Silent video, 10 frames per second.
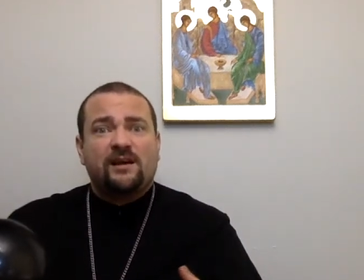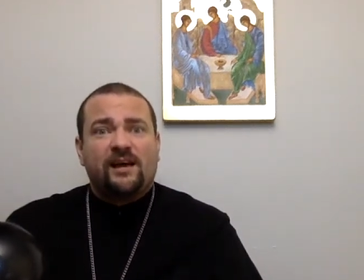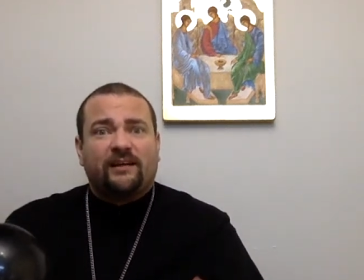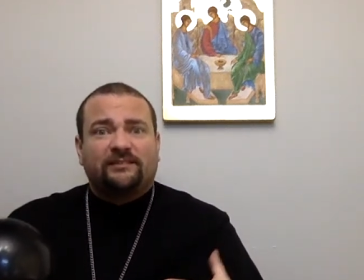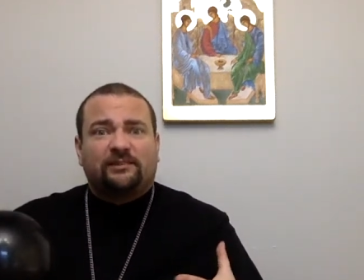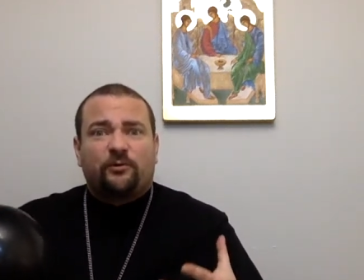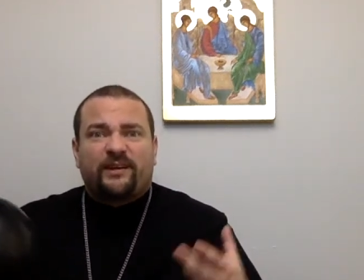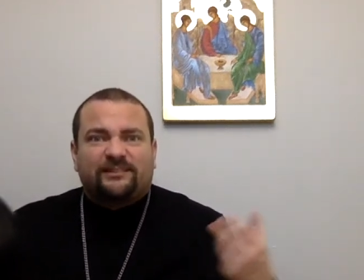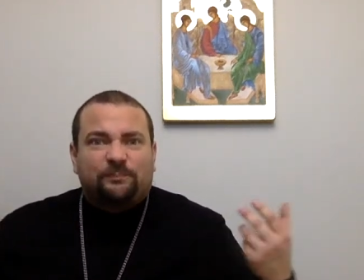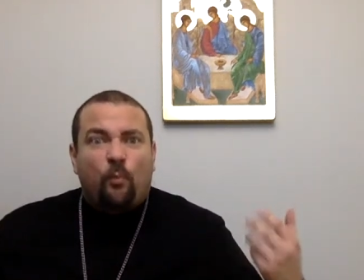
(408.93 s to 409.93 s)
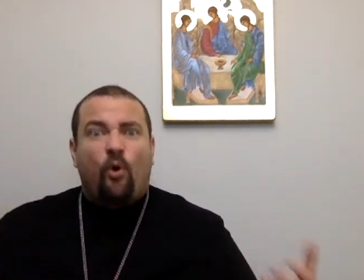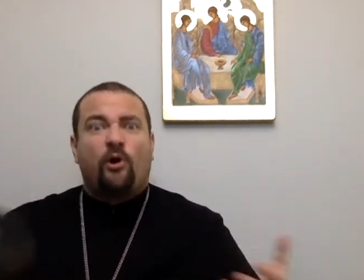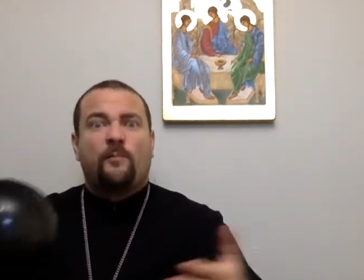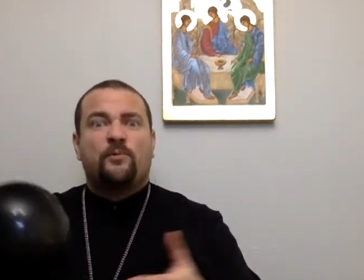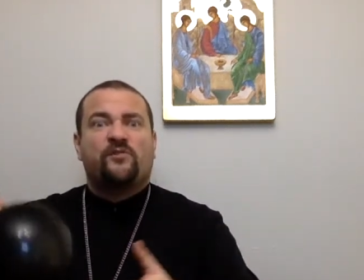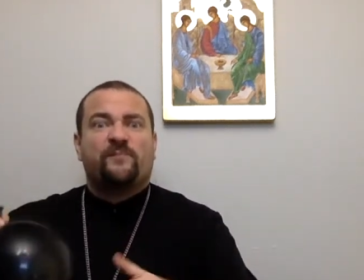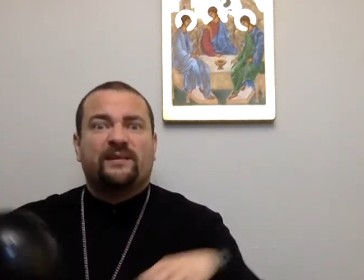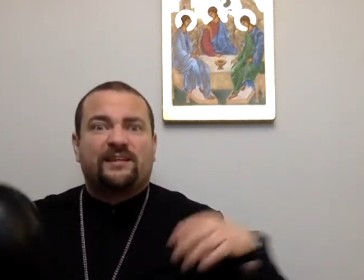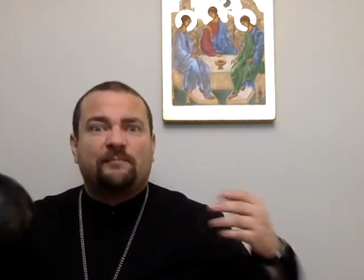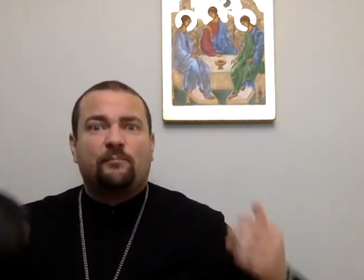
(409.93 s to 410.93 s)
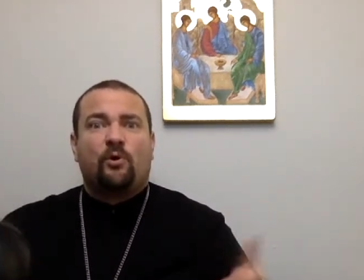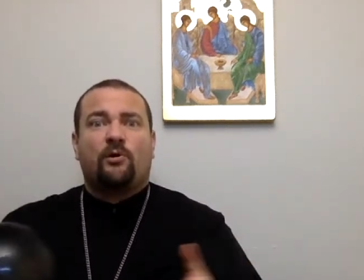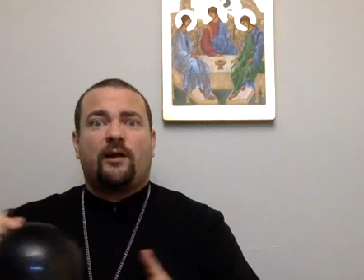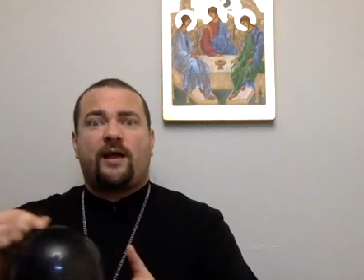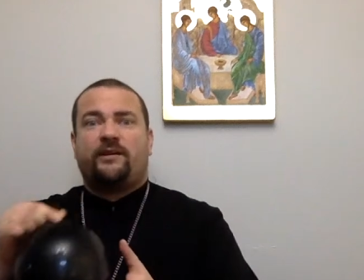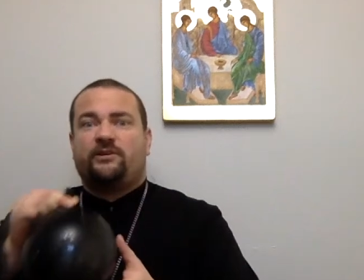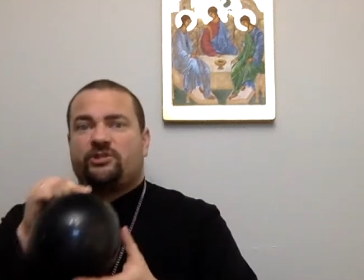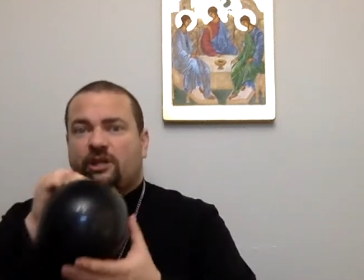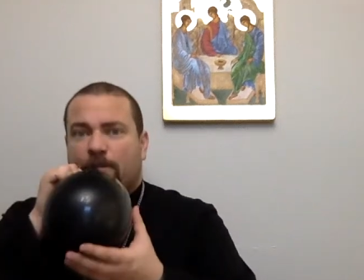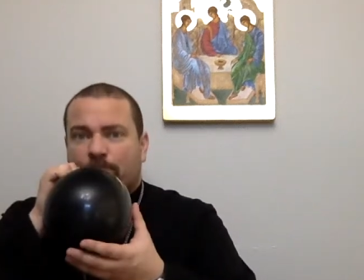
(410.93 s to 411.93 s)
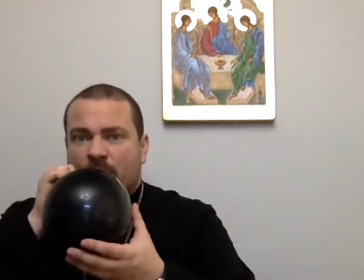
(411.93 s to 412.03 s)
And so there's more movement and more energy.